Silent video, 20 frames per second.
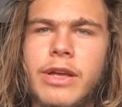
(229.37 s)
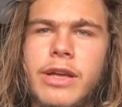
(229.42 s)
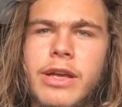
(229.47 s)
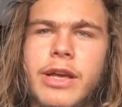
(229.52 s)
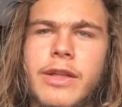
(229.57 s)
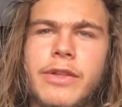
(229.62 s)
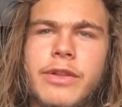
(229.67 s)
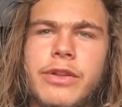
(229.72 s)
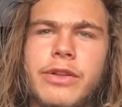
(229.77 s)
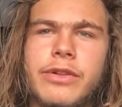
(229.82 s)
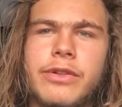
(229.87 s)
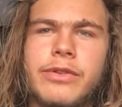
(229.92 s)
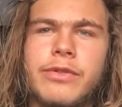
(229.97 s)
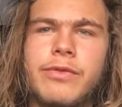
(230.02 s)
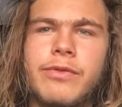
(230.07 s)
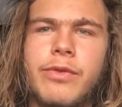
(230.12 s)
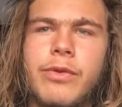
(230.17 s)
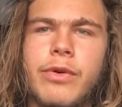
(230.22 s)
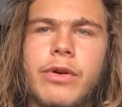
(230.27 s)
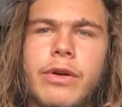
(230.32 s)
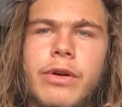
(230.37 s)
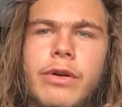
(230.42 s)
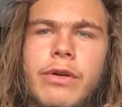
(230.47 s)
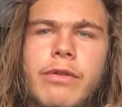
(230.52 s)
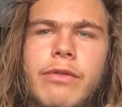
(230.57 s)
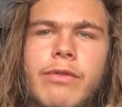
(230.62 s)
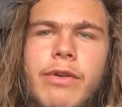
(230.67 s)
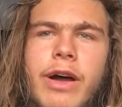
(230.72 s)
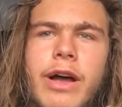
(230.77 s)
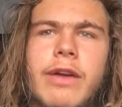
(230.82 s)
and then you'll do 4,
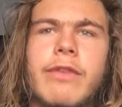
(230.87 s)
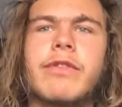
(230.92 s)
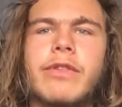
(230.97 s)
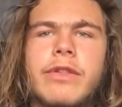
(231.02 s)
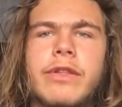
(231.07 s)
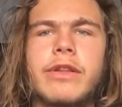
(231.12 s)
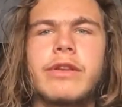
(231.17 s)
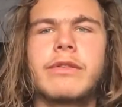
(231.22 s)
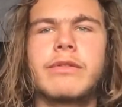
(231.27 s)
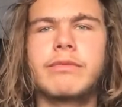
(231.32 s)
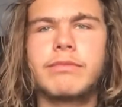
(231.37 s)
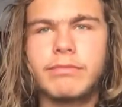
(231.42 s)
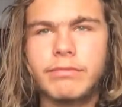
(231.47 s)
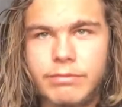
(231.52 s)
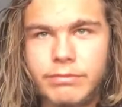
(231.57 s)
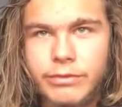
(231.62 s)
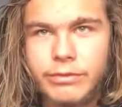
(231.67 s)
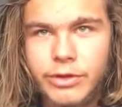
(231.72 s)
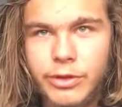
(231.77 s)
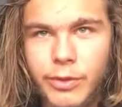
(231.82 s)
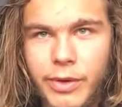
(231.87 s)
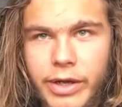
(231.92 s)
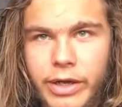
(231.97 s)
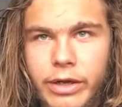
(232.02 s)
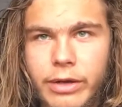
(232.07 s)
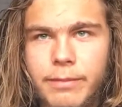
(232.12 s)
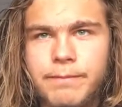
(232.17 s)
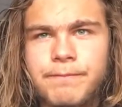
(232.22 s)
5, and then you'll wake up.